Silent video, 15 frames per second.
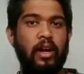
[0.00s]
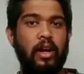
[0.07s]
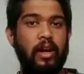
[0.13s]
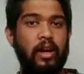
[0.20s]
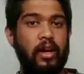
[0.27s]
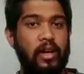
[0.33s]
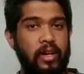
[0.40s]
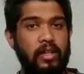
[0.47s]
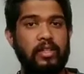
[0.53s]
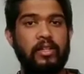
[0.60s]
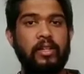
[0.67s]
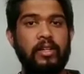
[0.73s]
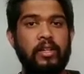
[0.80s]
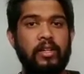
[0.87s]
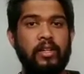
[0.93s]
are
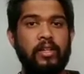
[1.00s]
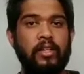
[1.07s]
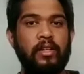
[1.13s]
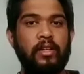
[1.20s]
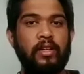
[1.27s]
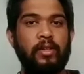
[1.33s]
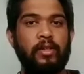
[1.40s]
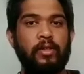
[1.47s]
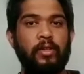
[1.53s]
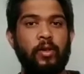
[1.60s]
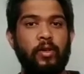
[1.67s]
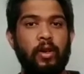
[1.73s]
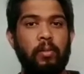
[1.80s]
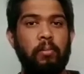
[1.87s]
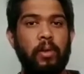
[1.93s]
released.
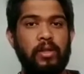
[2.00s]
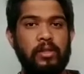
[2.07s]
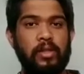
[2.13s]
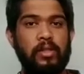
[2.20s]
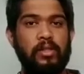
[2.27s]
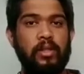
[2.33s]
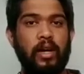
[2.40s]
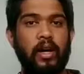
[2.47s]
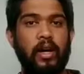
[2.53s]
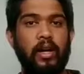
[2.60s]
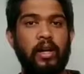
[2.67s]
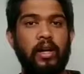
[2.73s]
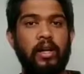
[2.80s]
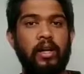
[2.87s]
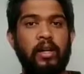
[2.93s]
So your muscles
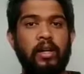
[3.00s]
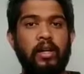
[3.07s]
are